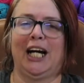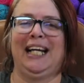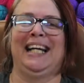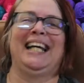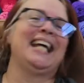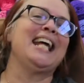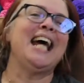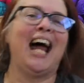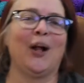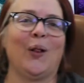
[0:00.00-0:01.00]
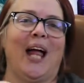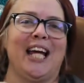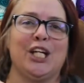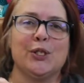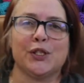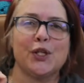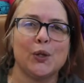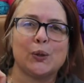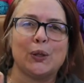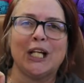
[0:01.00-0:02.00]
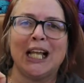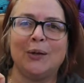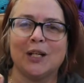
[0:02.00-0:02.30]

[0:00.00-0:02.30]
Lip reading: I don't like using those really,